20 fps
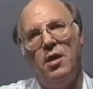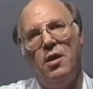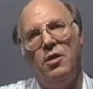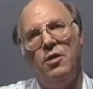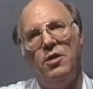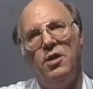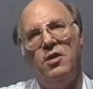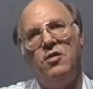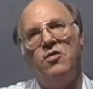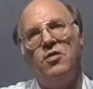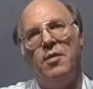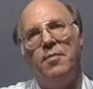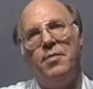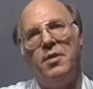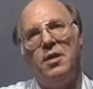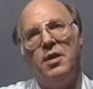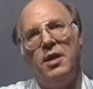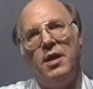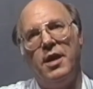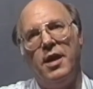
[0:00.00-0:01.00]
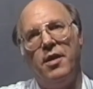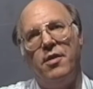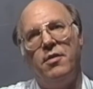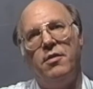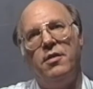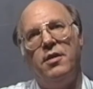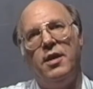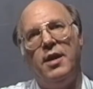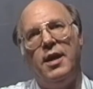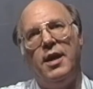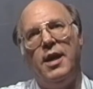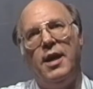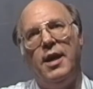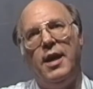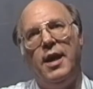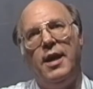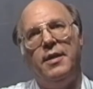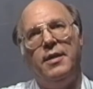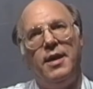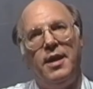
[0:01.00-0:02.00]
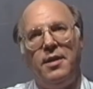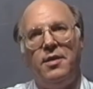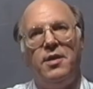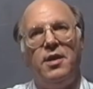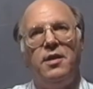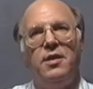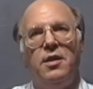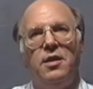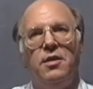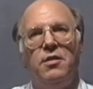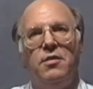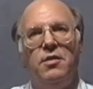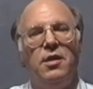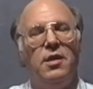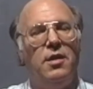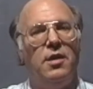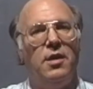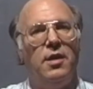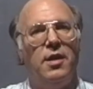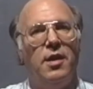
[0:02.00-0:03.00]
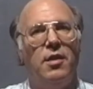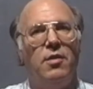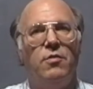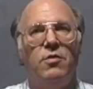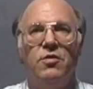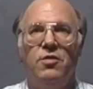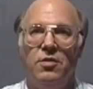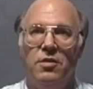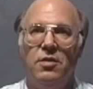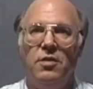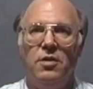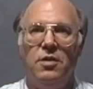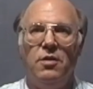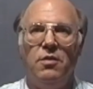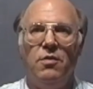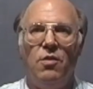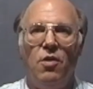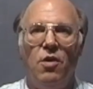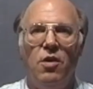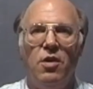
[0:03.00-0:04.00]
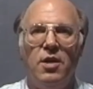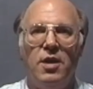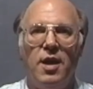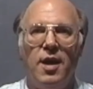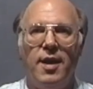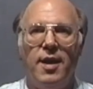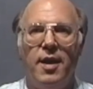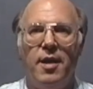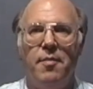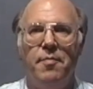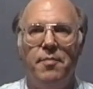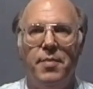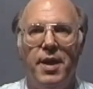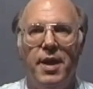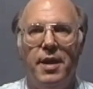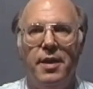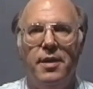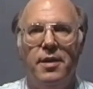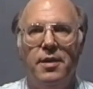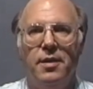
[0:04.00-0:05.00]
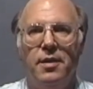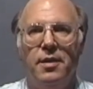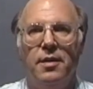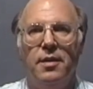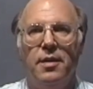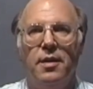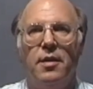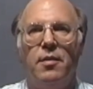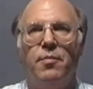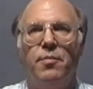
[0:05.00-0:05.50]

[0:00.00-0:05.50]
you did something together, and that thing that you did together was you all got out of bed at